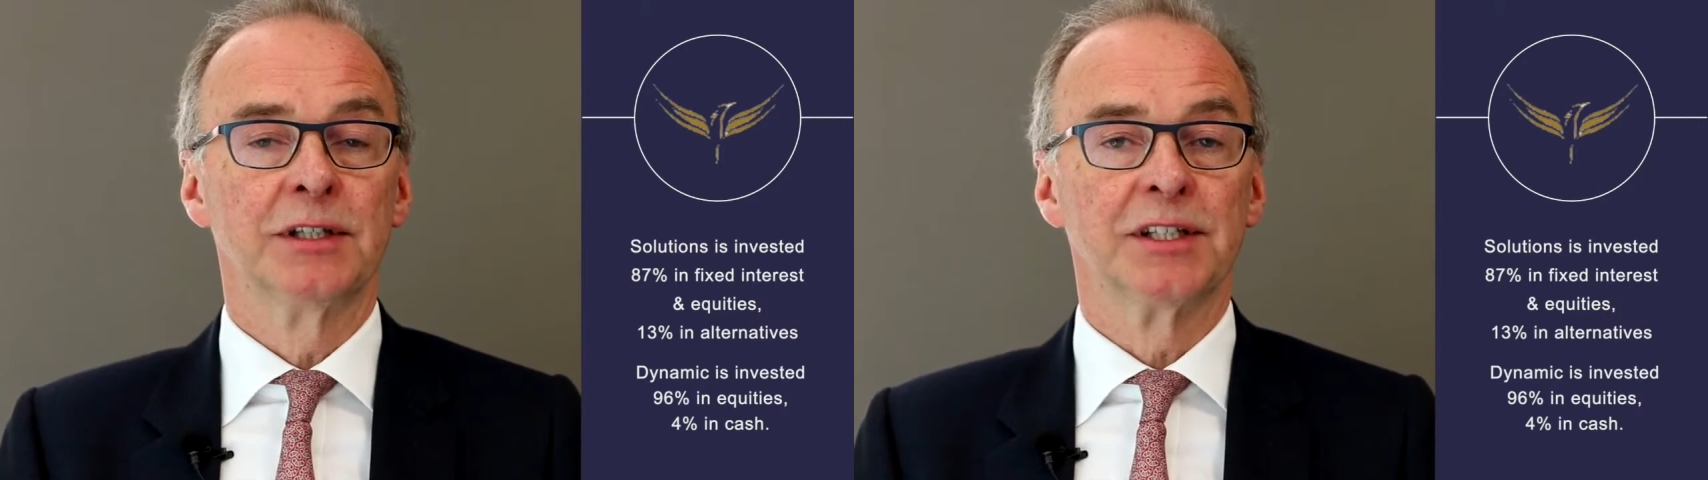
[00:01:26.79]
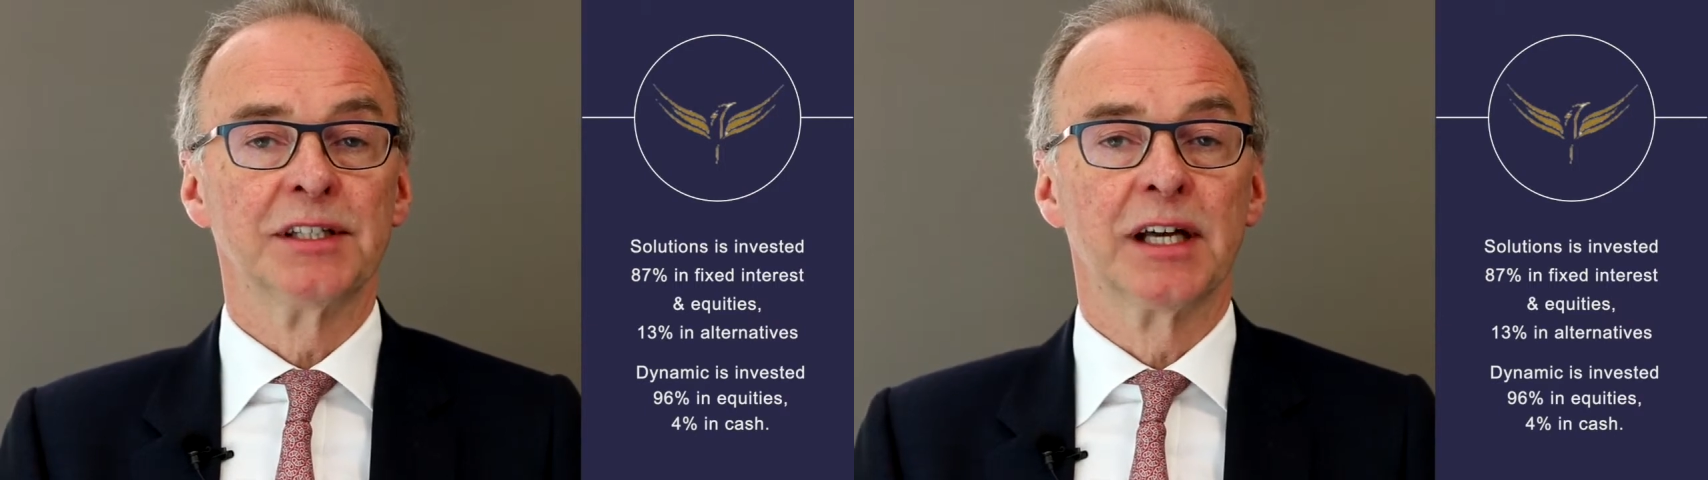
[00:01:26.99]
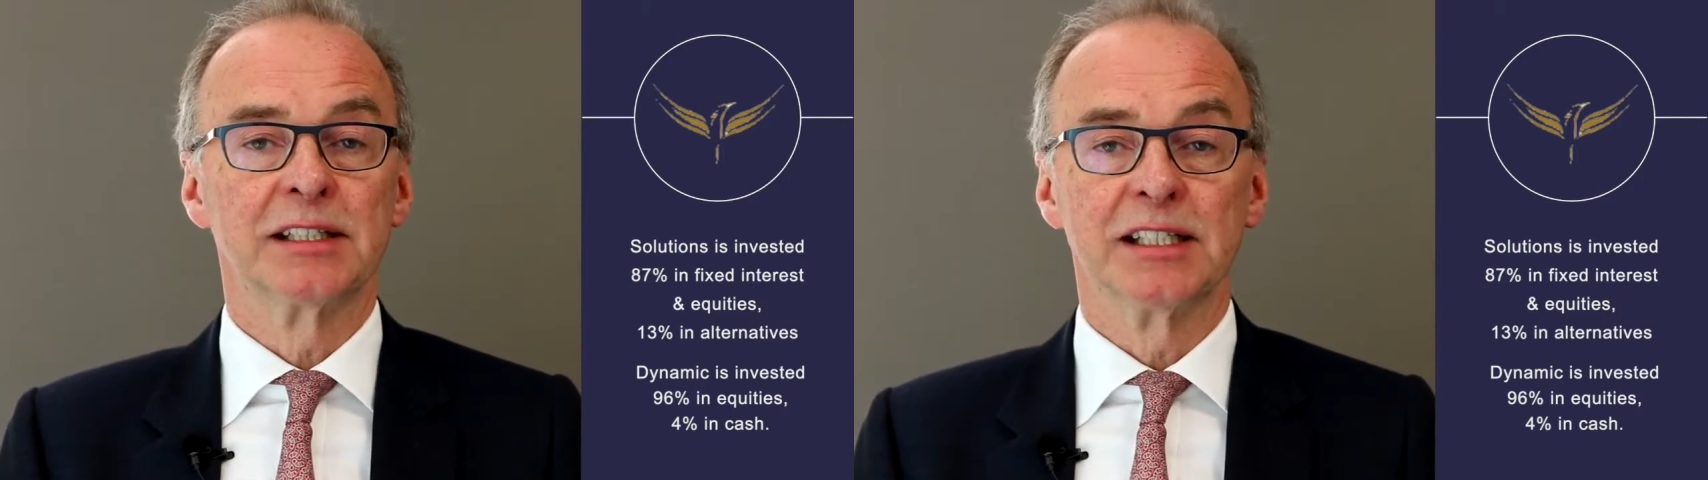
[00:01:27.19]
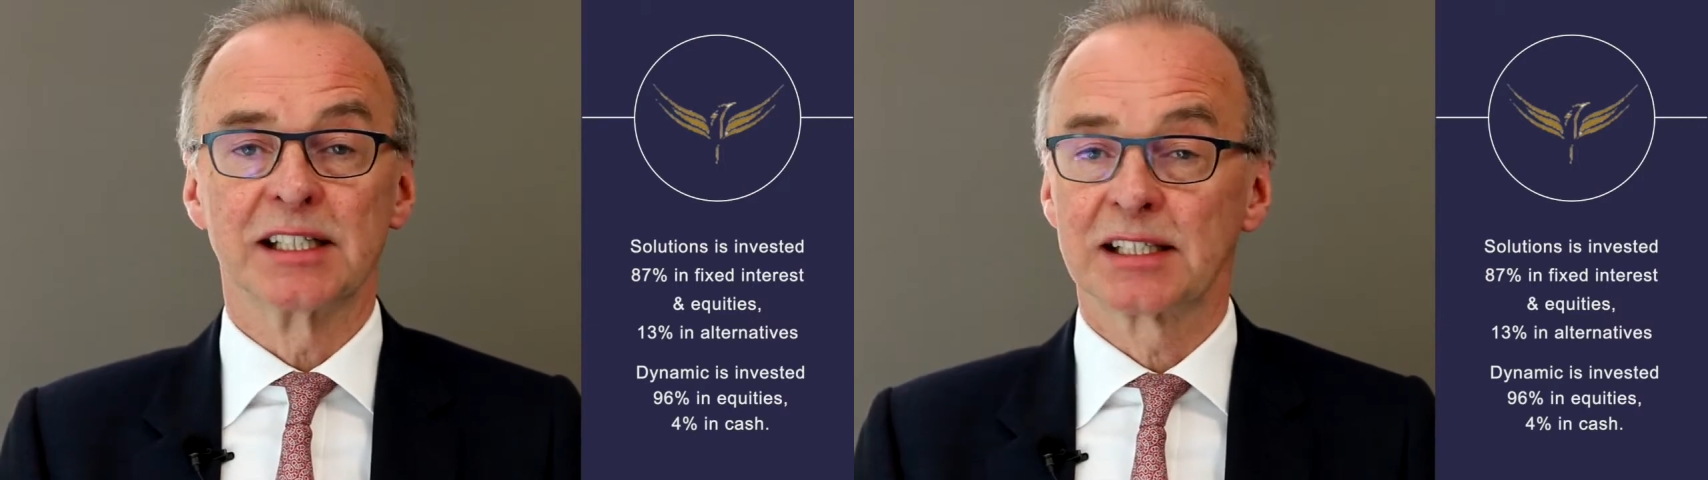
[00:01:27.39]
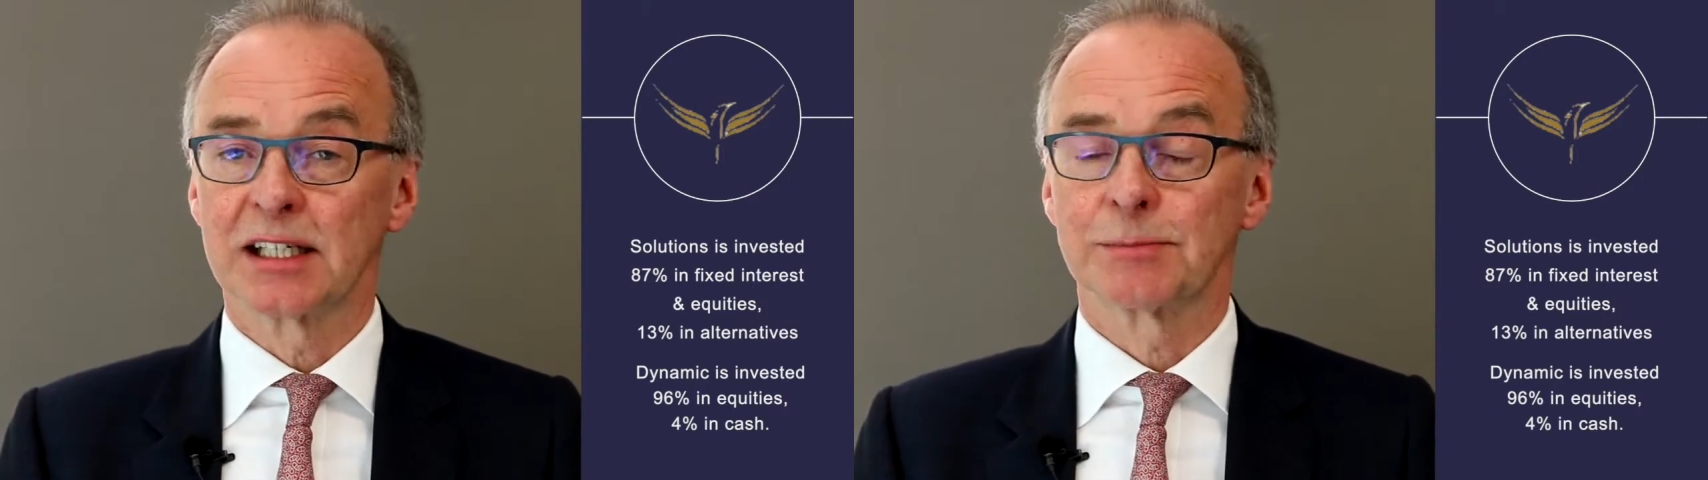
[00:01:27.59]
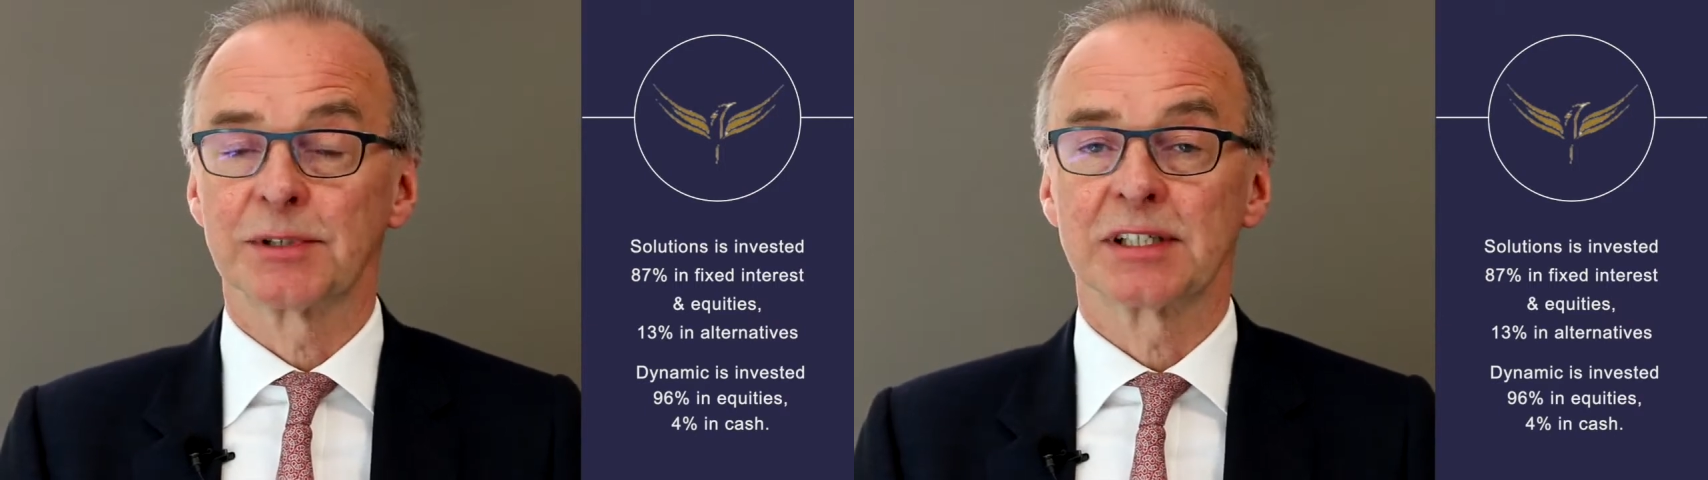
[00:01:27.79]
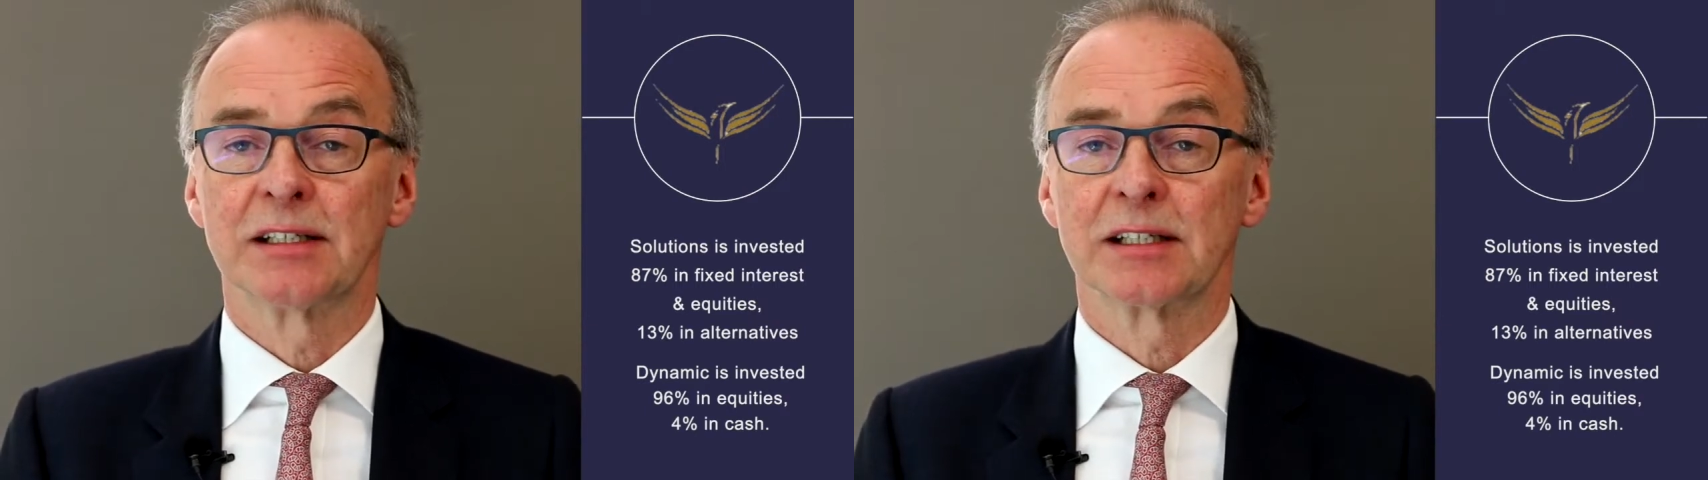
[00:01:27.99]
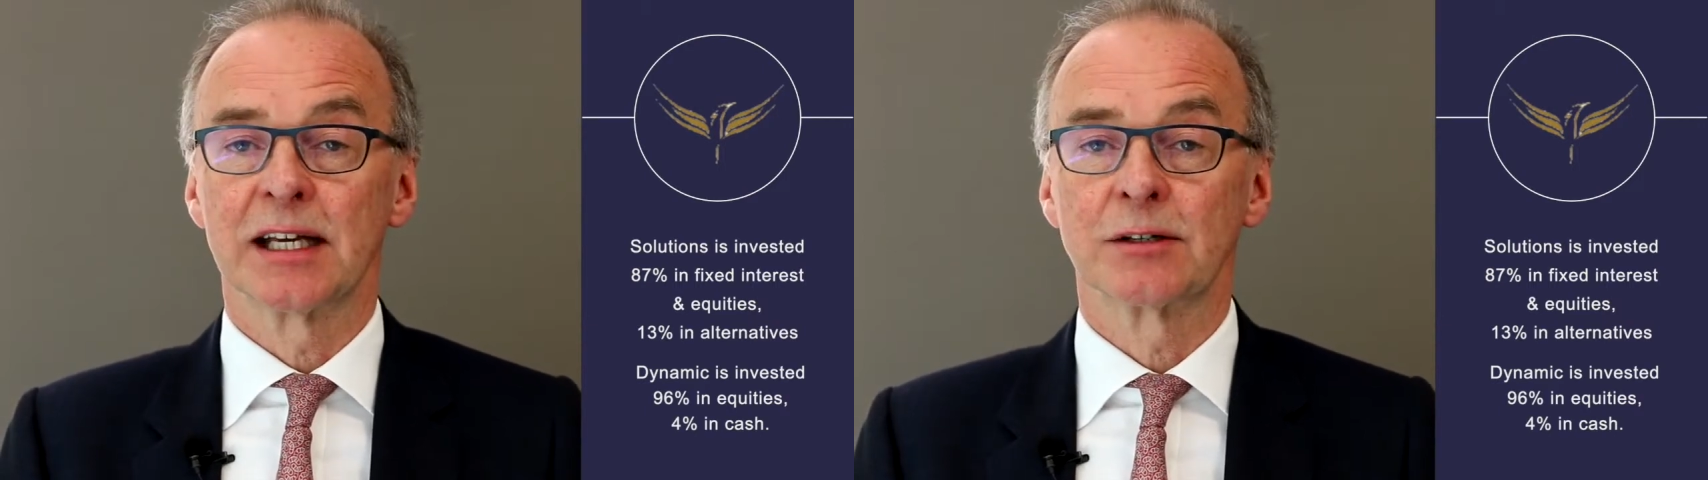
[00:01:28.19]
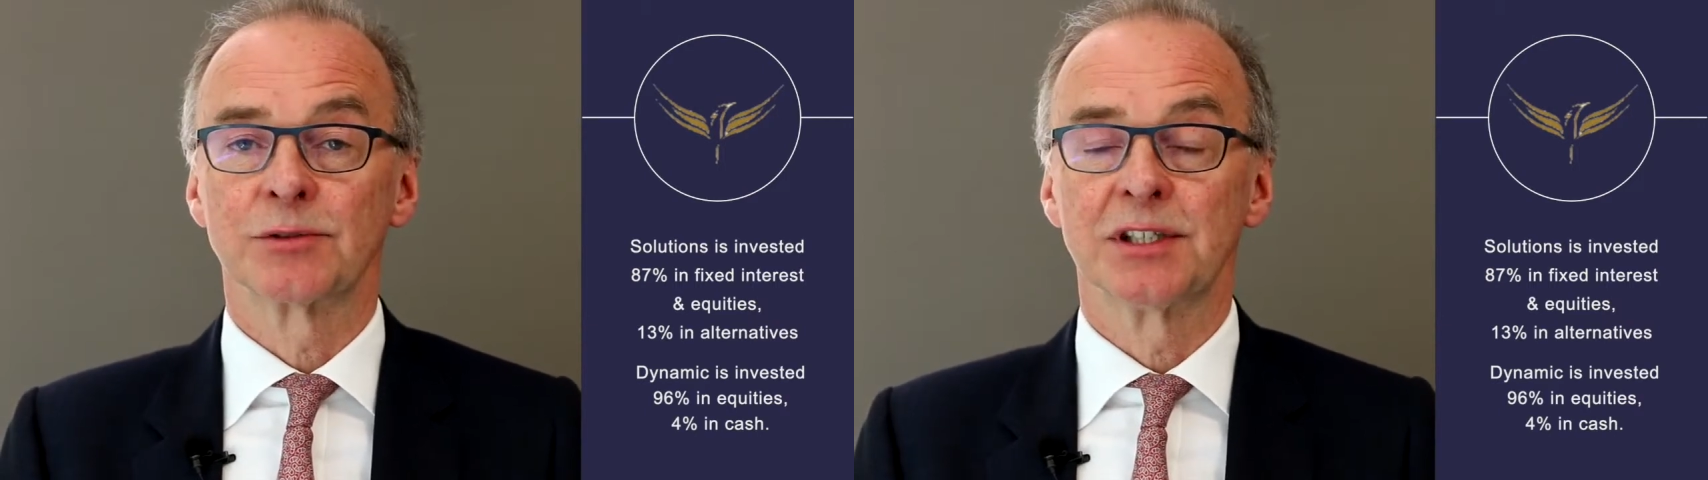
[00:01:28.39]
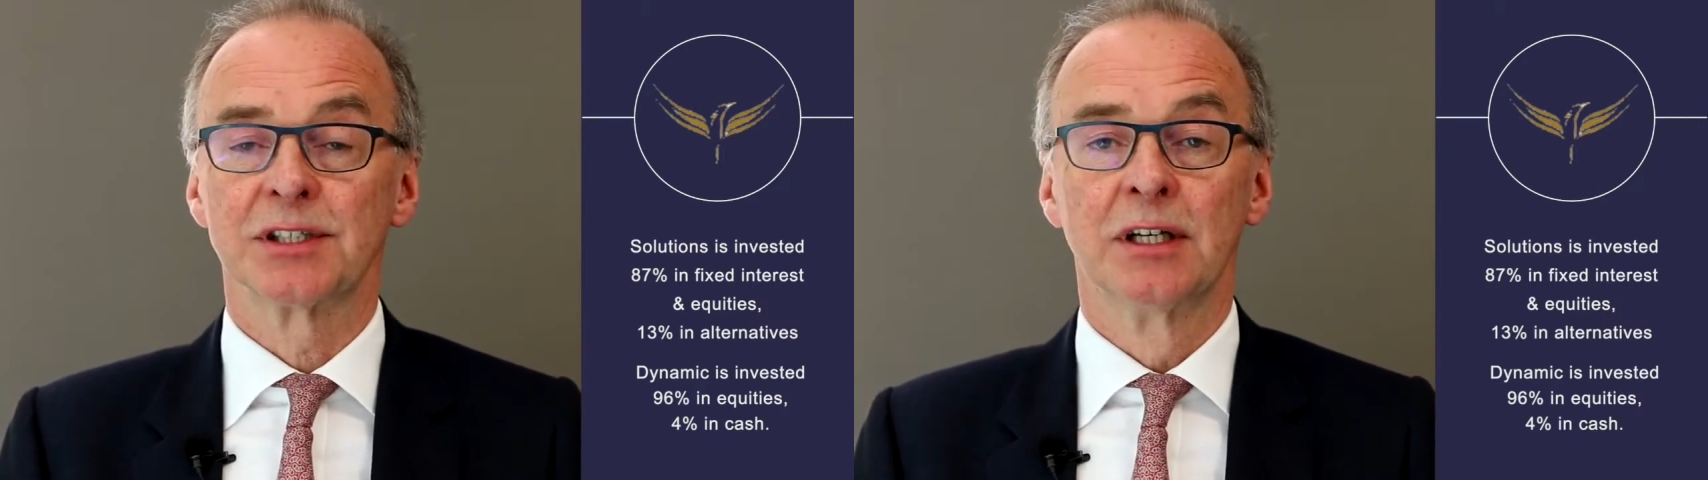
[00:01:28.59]
is 96% in
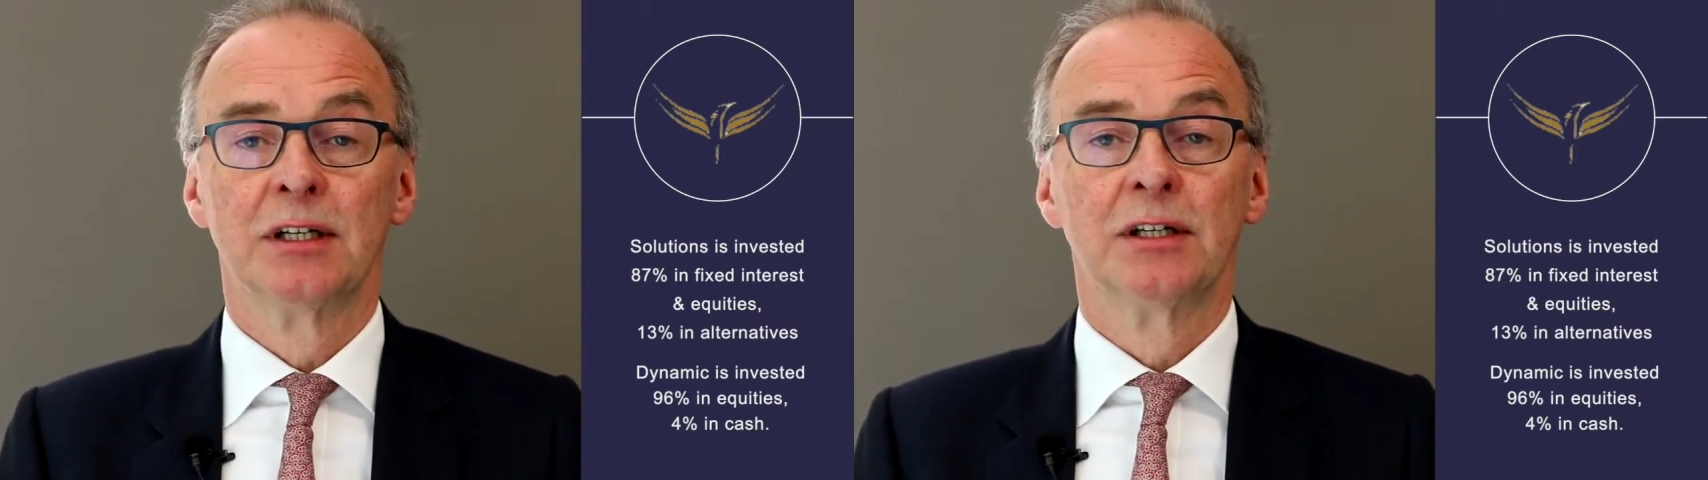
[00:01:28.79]
equities,